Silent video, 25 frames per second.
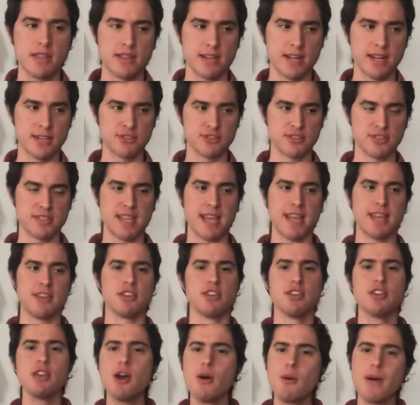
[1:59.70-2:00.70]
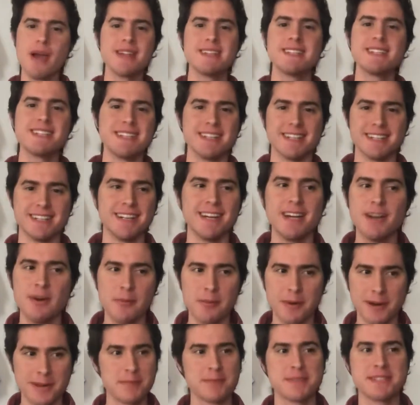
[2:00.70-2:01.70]
that I just had no idea
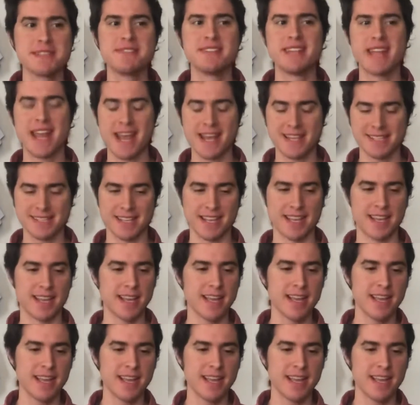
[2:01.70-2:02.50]
what it was even asking.